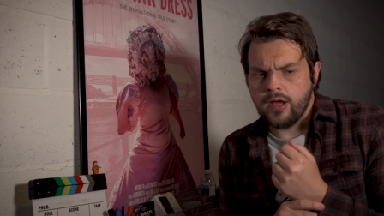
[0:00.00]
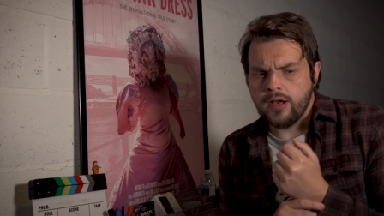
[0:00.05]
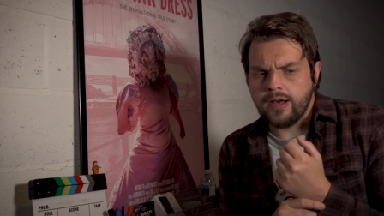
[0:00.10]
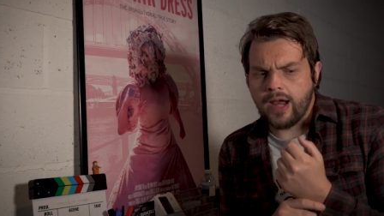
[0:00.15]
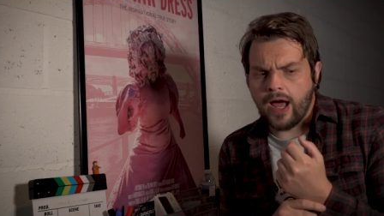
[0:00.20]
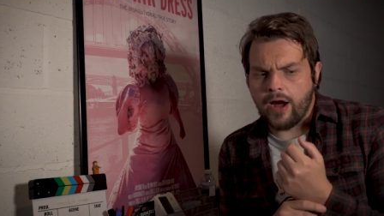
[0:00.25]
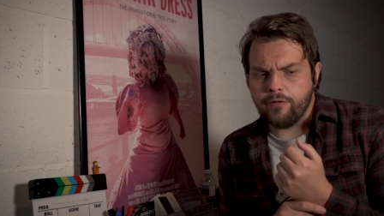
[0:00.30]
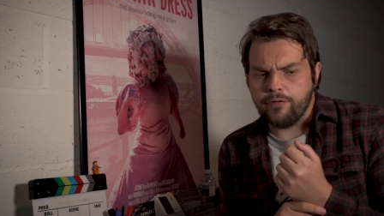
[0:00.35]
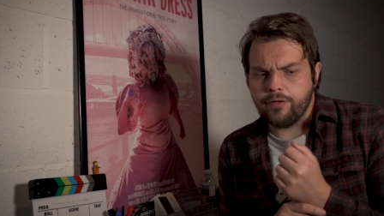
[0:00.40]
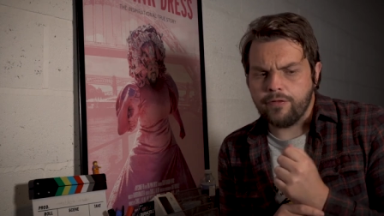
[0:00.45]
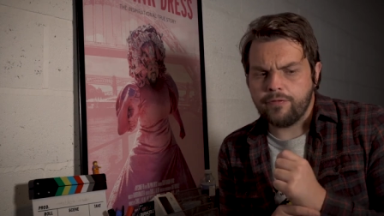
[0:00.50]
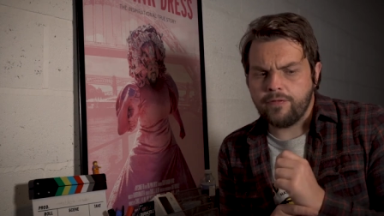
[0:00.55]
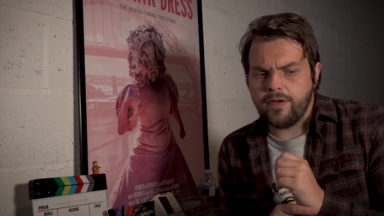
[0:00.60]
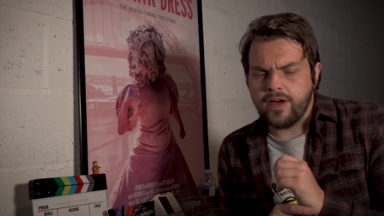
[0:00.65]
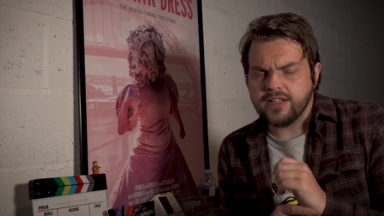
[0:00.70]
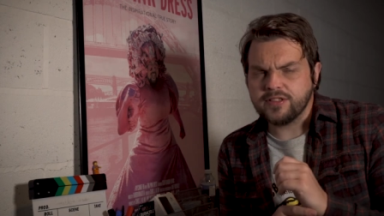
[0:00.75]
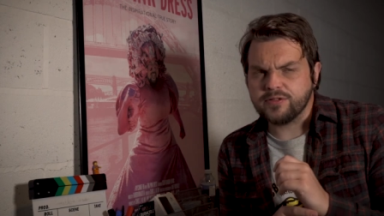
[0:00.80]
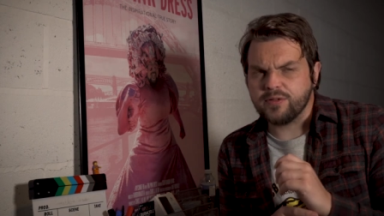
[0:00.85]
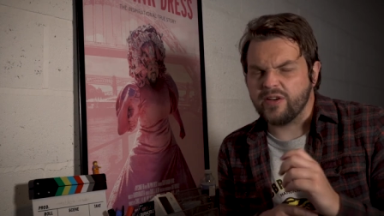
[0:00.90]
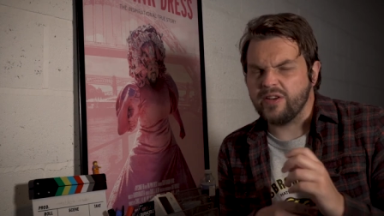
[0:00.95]
Now, the
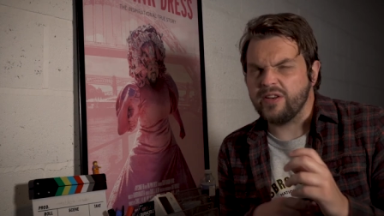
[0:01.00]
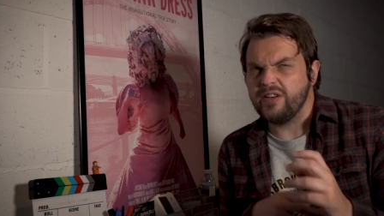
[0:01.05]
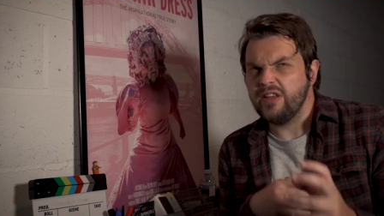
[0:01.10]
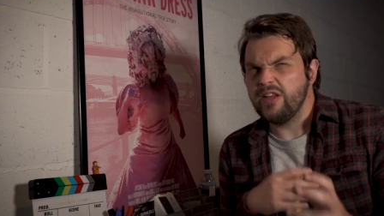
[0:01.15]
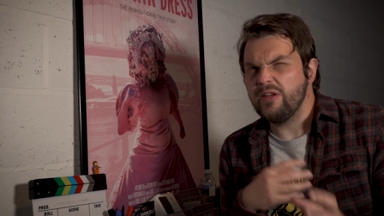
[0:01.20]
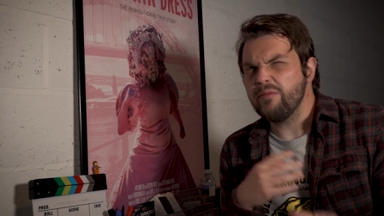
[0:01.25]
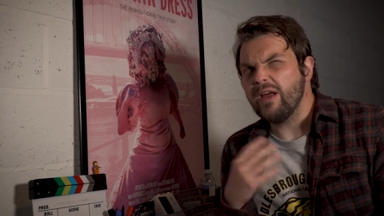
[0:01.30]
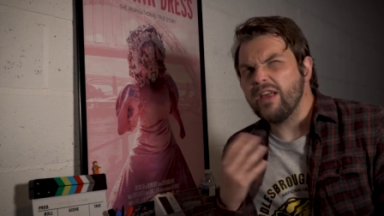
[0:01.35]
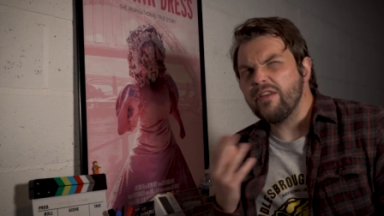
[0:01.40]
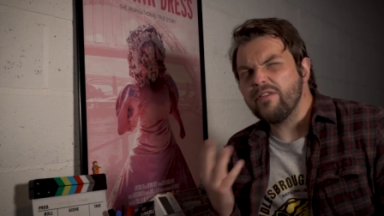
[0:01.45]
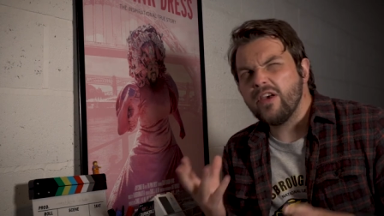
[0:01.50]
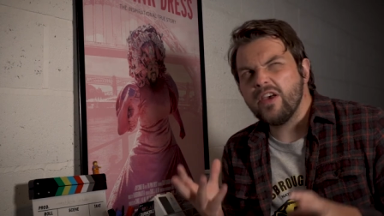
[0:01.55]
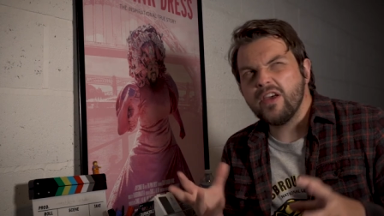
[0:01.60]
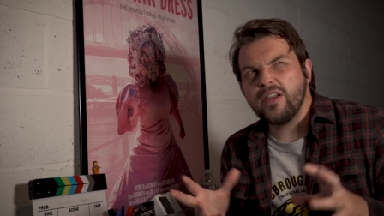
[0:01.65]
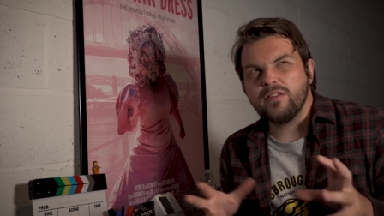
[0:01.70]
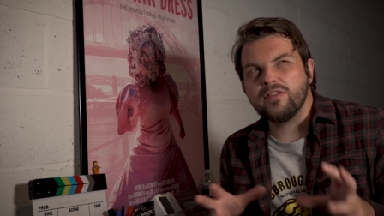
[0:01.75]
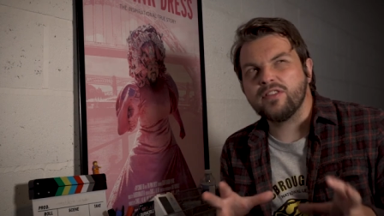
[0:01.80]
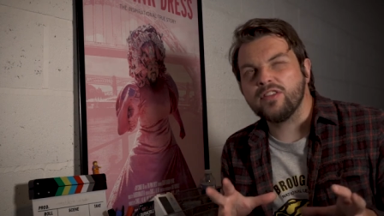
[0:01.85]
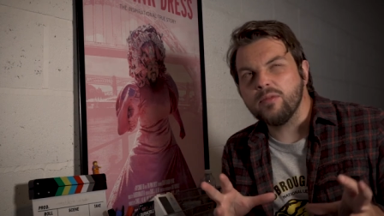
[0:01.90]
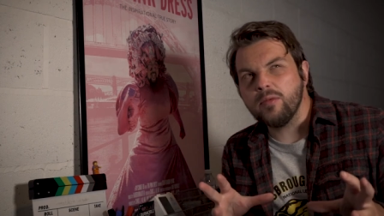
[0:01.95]
first one, you might have
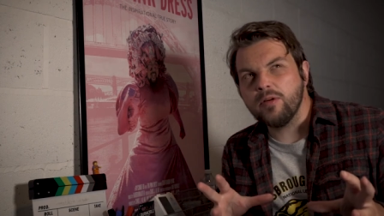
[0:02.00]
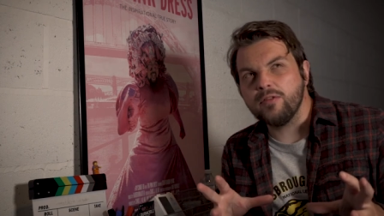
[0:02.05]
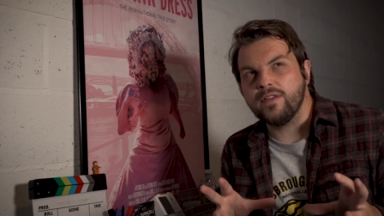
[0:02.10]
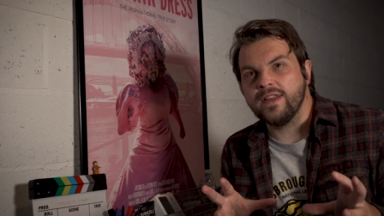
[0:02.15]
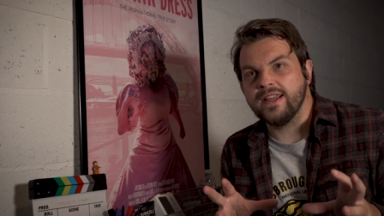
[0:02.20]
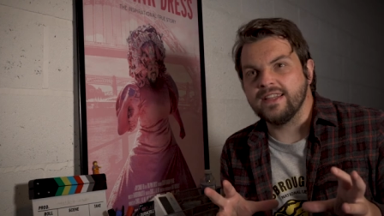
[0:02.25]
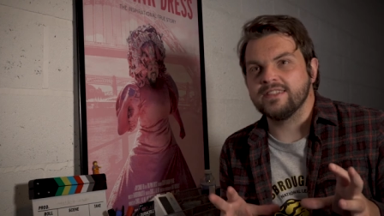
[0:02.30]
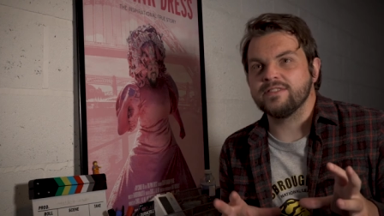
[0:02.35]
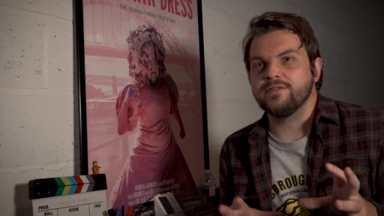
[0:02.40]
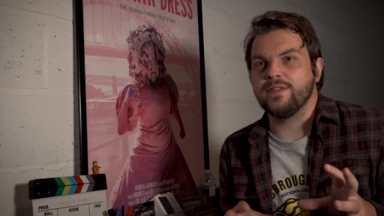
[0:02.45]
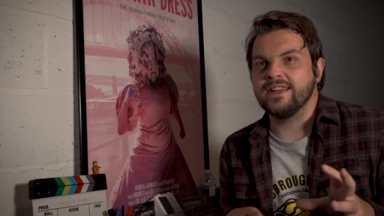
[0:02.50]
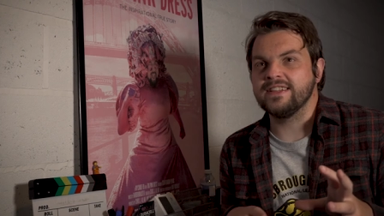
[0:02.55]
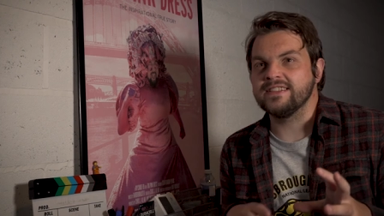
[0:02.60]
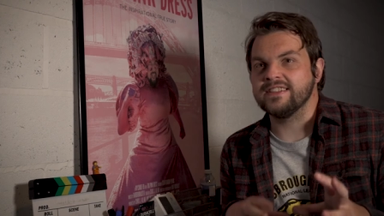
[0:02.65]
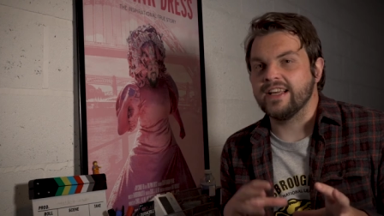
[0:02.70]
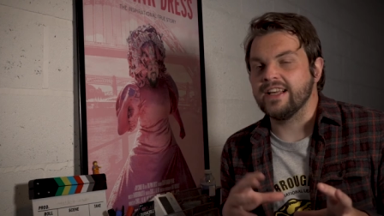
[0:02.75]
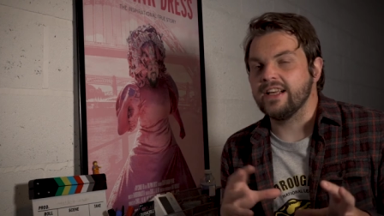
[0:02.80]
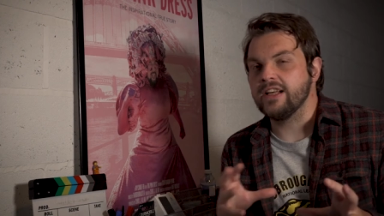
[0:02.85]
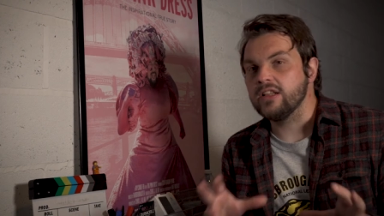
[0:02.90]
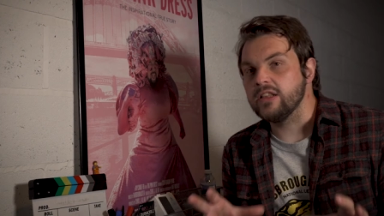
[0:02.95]
heard of some of these things
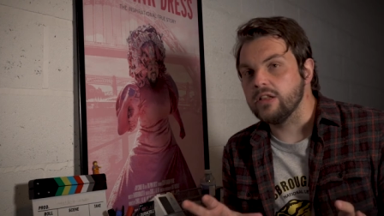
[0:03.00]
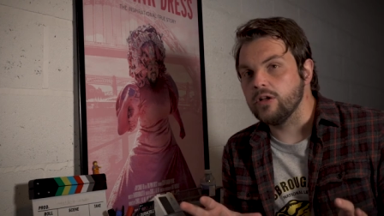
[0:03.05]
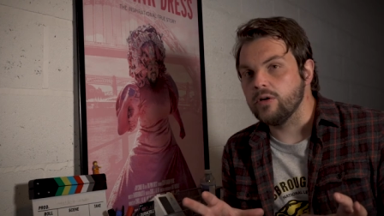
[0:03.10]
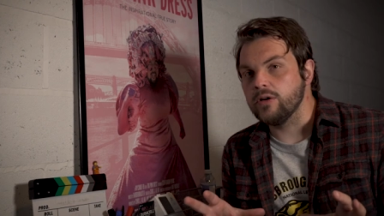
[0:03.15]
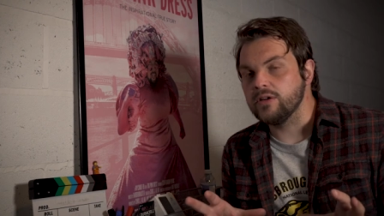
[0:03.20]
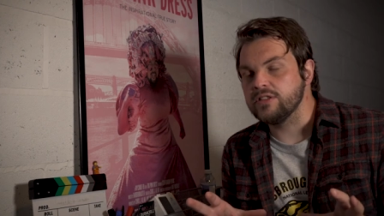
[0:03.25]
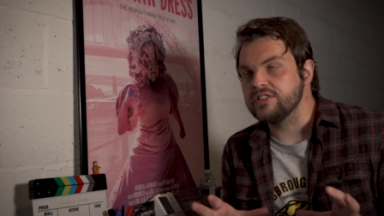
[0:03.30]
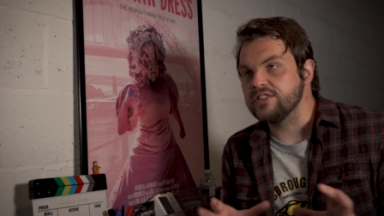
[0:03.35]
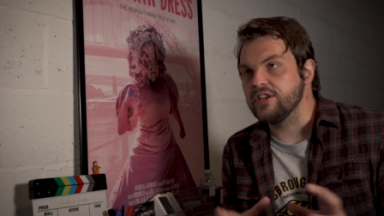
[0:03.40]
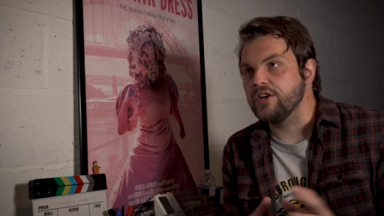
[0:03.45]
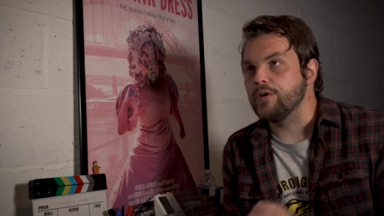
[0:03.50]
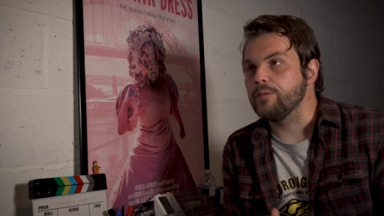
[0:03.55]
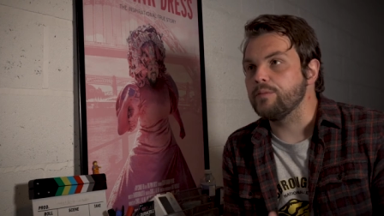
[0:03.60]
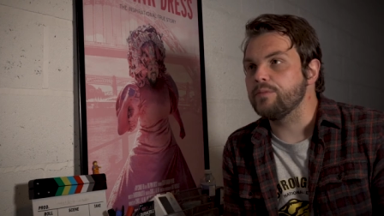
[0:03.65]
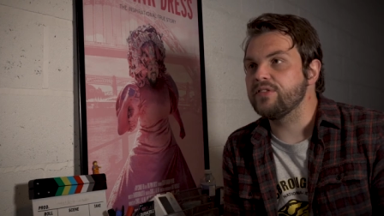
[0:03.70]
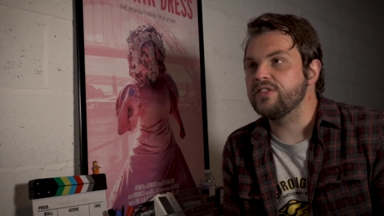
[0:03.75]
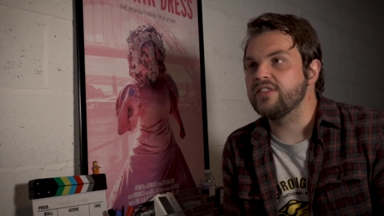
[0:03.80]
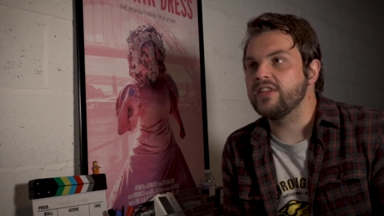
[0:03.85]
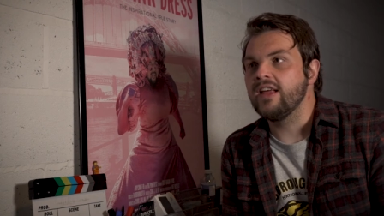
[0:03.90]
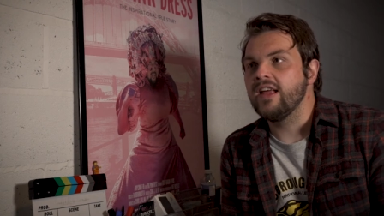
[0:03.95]
like
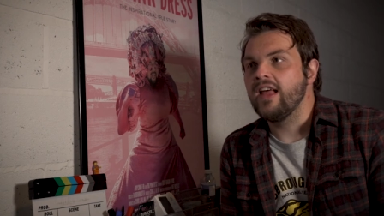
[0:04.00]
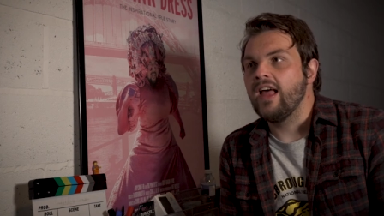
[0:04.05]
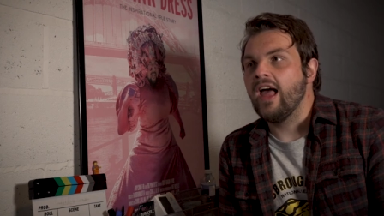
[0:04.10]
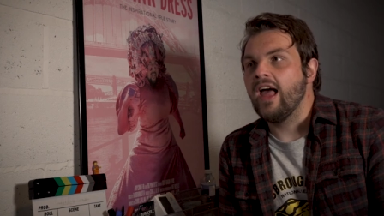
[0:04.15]
close-ups,